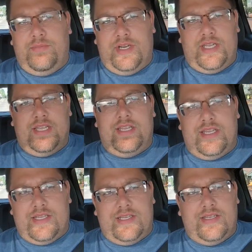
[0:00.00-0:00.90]
but I can
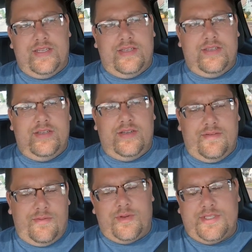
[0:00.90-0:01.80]
get
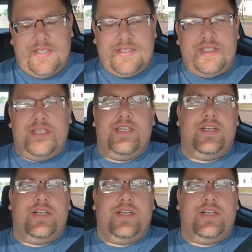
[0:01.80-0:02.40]
a Focus ST.